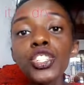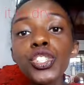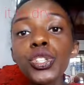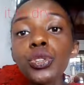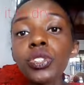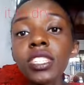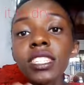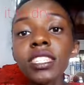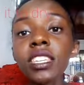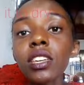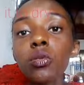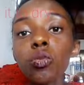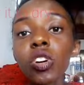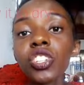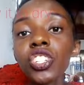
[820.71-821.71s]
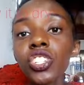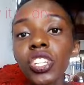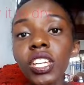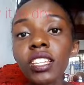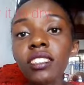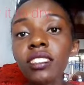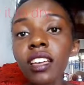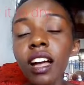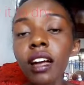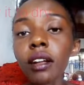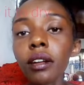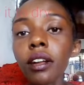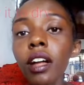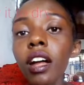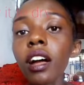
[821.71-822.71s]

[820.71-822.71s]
to see what shades are